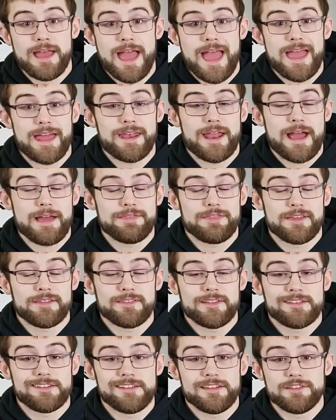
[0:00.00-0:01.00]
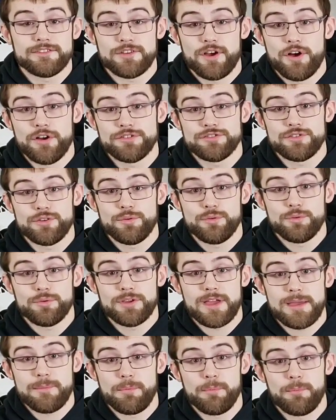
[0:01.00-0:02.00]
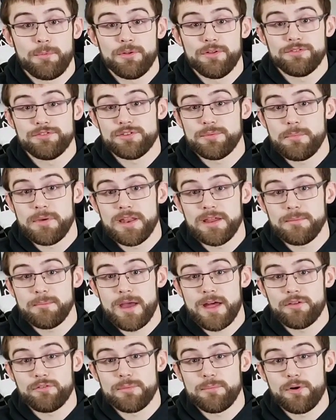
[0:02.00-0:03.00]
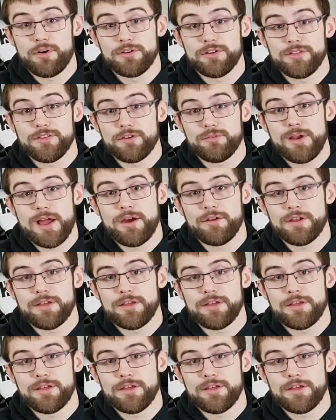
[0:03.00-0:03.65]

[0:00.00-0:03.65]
And I think that she's also capable of submitting Mallory Martin on the ground.